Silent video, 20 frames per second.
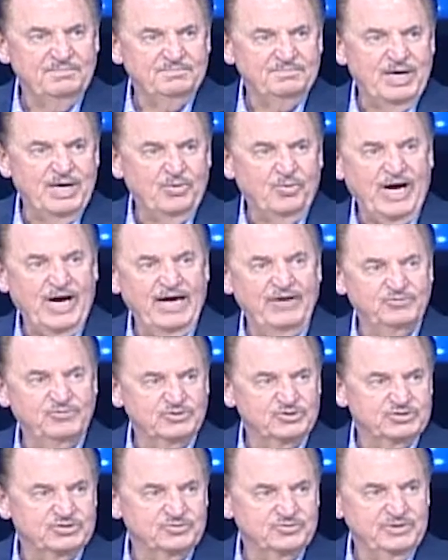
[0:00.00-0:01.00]
My wife
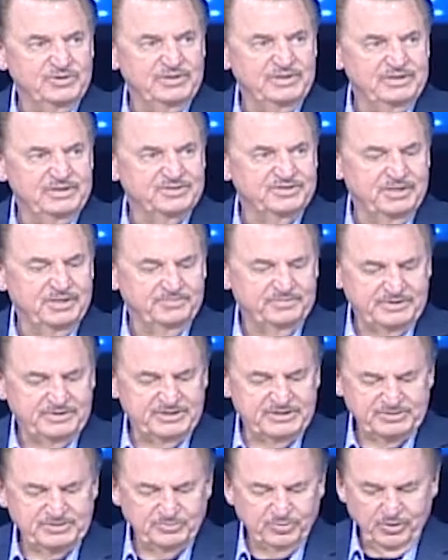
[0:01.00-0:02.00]
was reading something
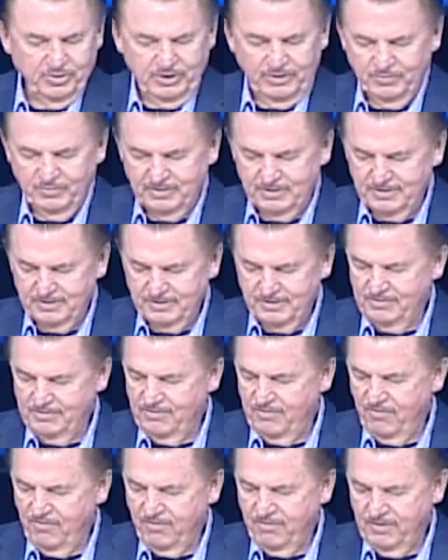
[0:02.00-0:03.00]
this morning, one of her
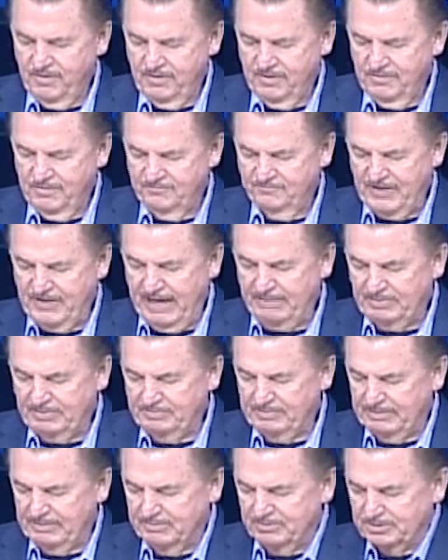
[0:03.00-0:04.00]
family
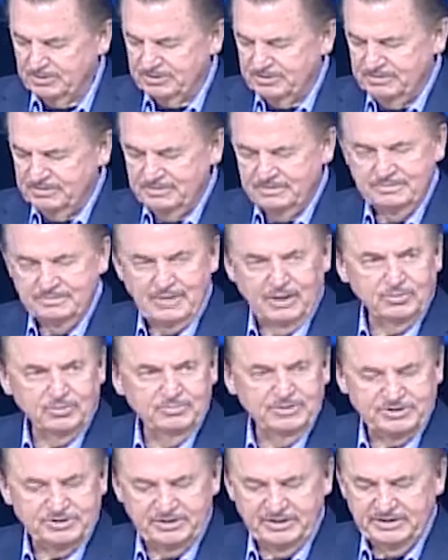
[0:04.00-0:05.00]
members, I'm not going to
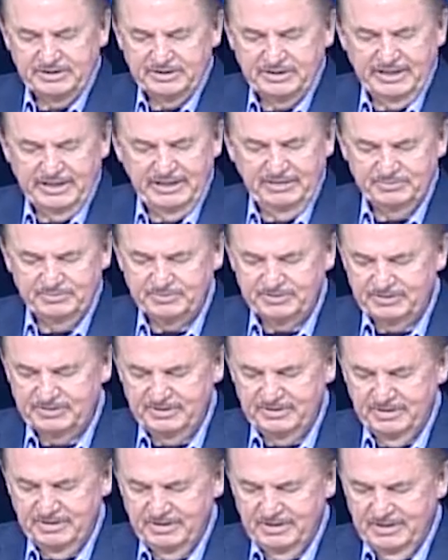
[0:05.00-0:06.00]
mention any names, but
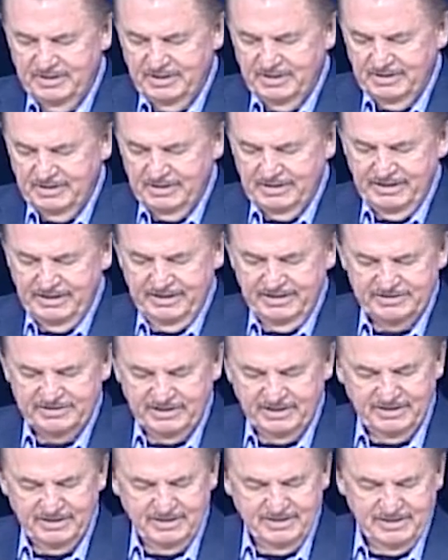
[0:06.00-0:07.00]
lady
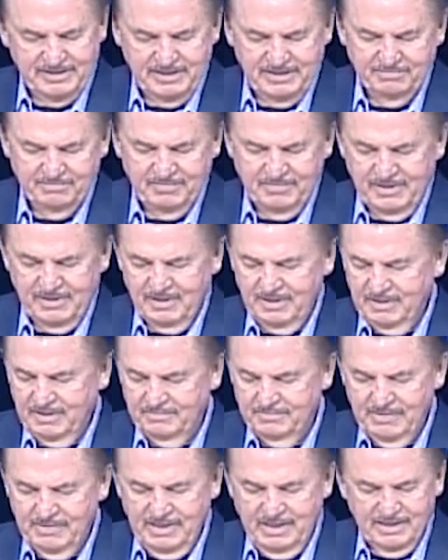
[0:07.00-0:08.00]
said,
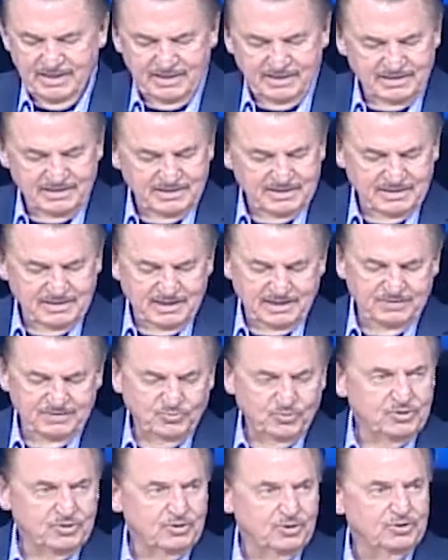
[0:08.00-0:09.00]
man, I didn't
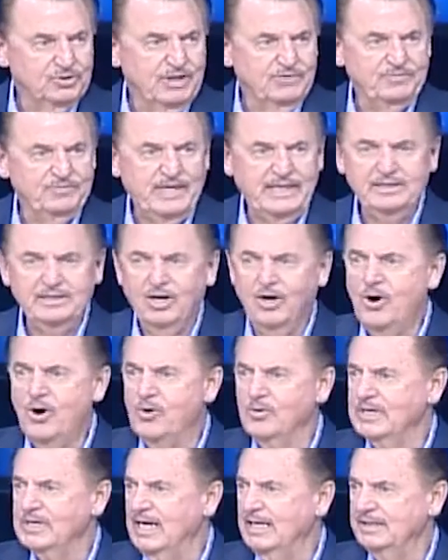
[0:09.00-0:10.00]
want to go, I'm fighting
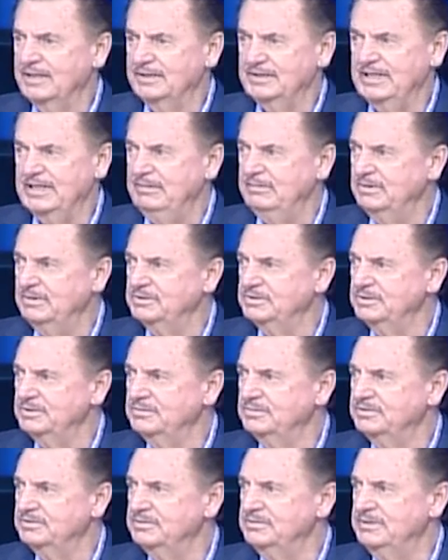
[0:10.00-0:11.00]
all kind of
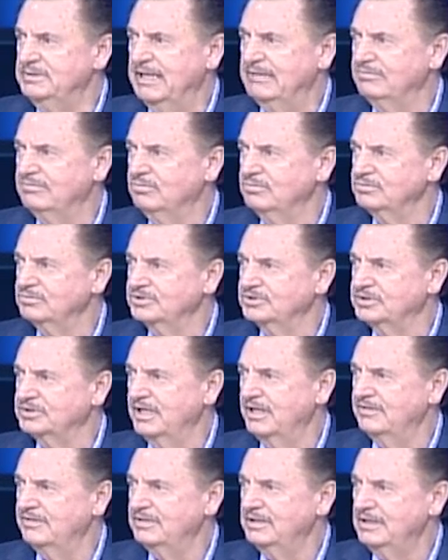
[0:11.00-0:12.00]
demons and devils and
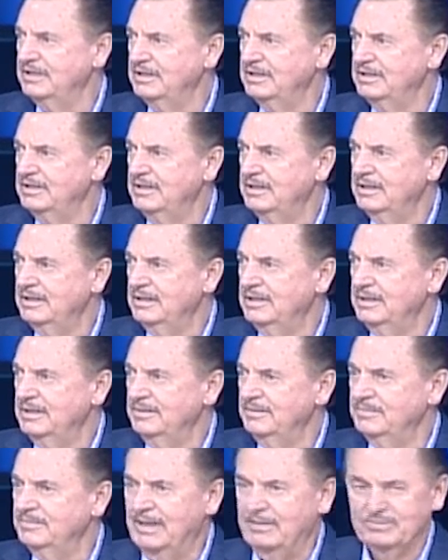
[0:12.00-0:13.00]
stuff,
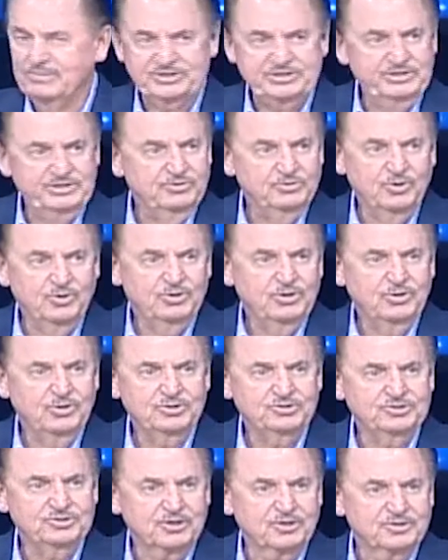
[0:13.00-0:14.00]
but I'm still going to go to
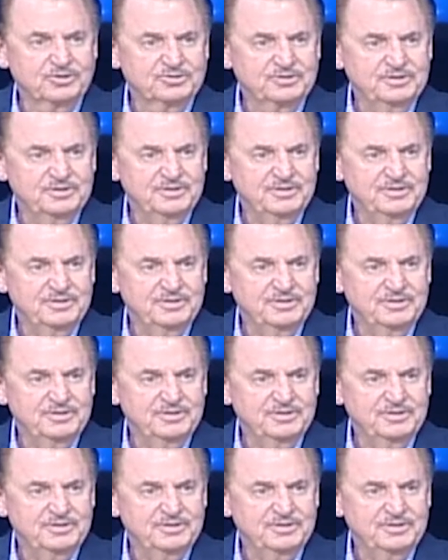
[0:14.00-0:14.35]
church.